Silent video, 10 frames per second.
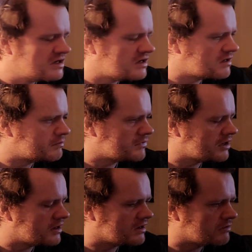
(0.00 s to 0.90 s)

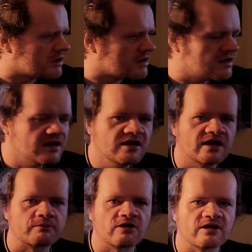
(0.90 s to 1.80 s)
Anyway,
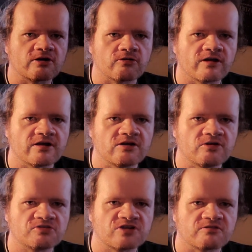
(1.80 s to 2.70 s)
I'm trying to create
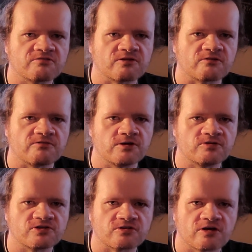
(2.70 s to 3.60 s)
new stuff for the
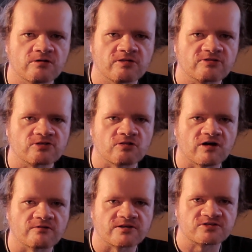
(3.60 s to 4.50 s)
future, though. There's a
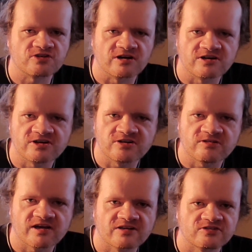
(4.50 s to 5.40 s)
lot of us trying to
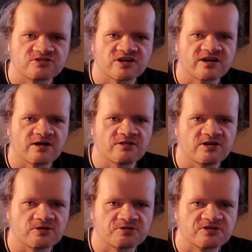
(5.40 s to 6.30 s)
do that, so check out the
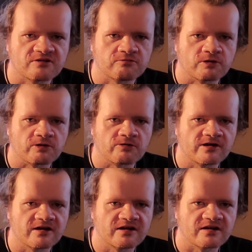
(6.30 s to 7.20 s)
new stuff we're
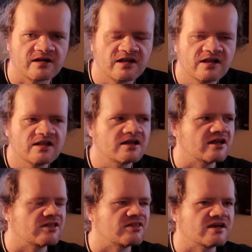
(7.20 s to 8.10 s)
creating
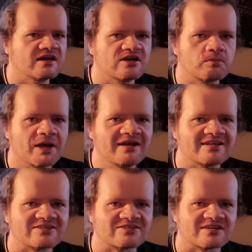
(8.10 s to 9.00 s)
in the
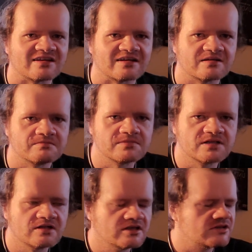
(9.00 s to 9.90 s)
independent scene.
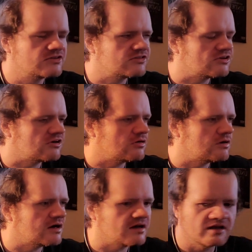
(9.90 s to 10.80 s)

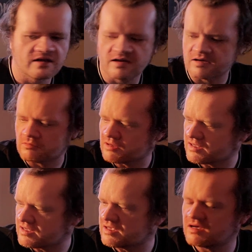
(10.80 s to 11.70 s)
So,
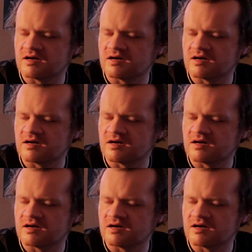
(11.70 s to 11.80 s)
anyway,